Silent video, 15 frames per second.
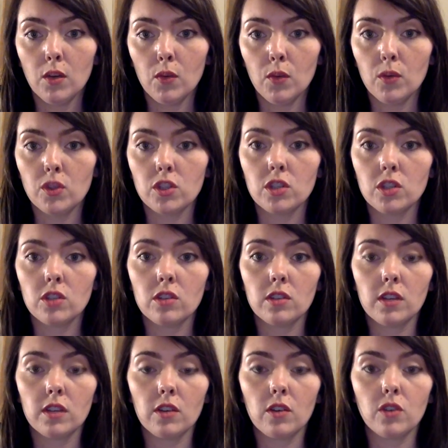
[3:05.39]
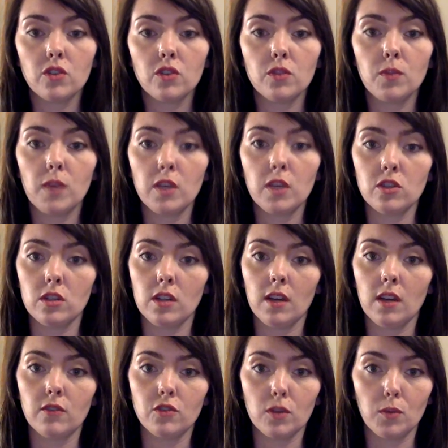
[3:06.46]
which can cause your patient to
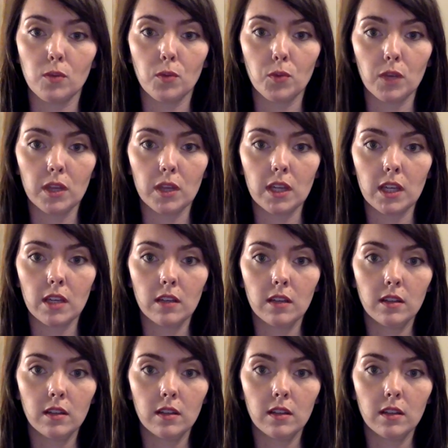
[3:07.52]
have trouble breathing.